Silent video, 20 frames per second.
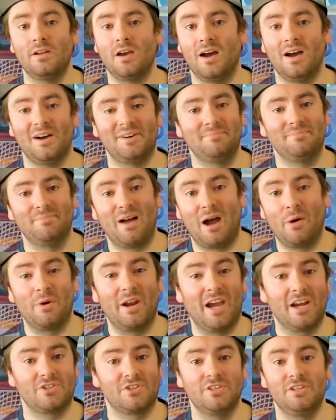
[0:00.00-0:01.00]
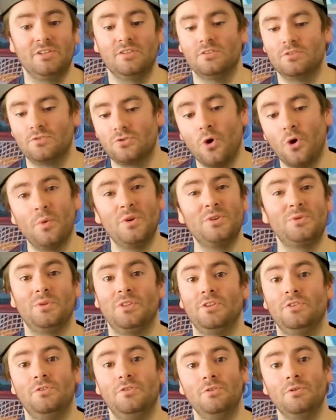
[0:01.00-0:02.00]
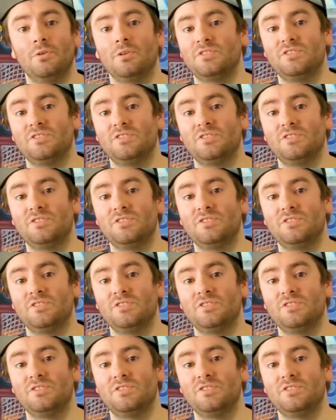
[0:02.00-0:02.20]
I would actually go into the newer